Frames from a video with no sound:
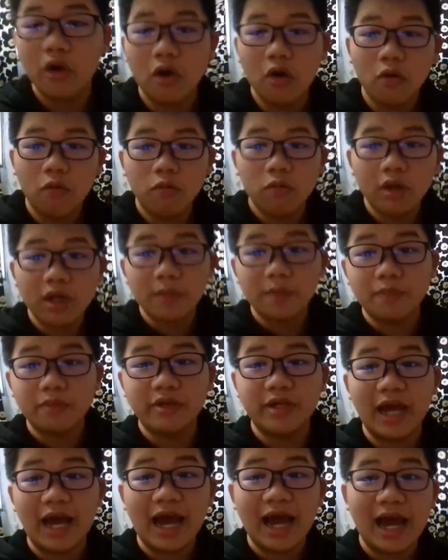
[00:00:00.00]
Yo, what up,
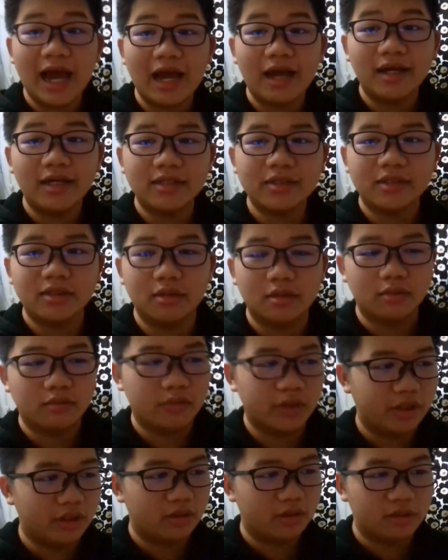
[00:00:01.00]
guys?
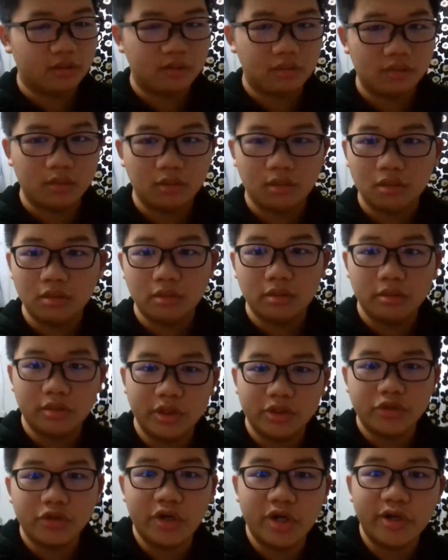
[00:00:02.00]
Oh, wait.
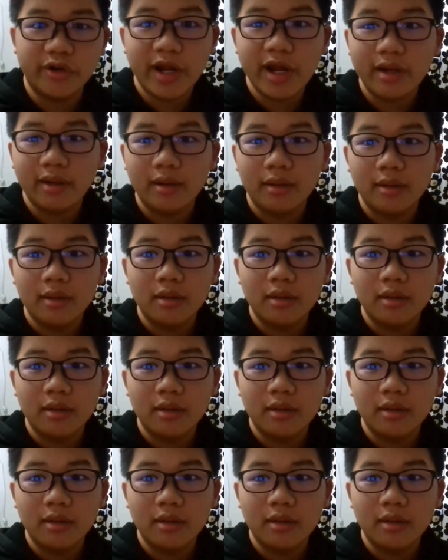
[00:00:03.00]
Did you hear that?